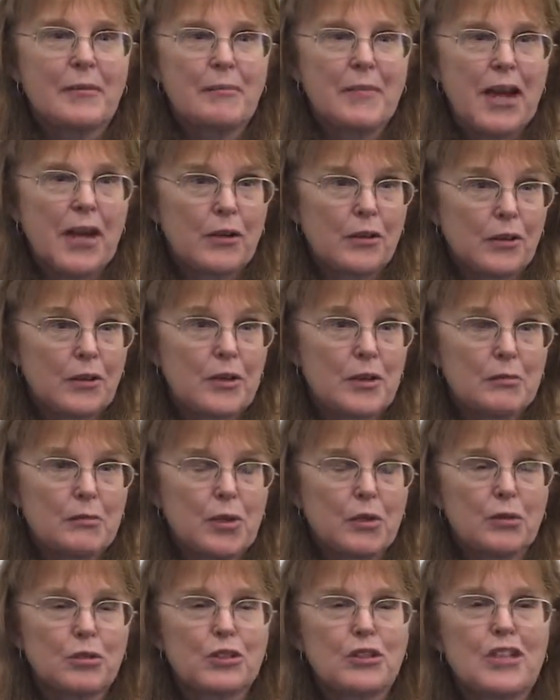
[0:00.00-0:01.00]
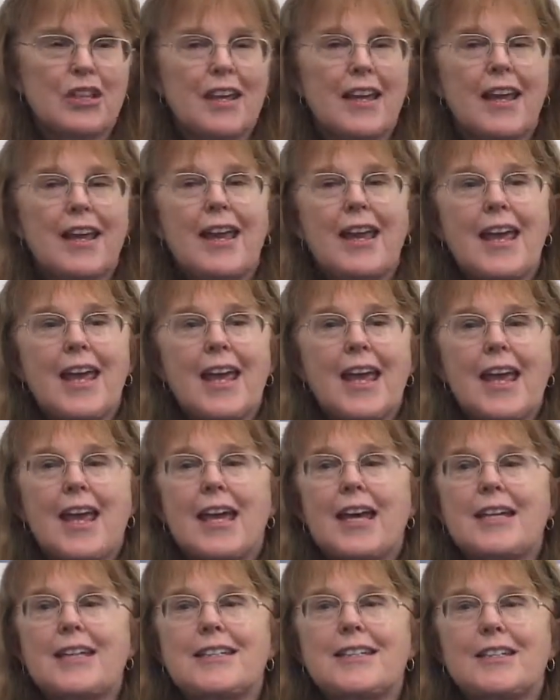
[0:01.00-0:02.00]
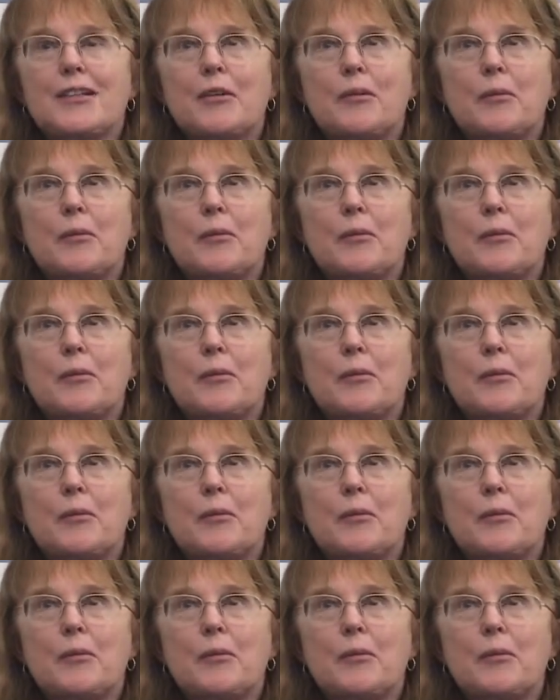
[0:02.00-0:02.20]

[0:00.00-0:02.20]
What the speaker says: matters the most. And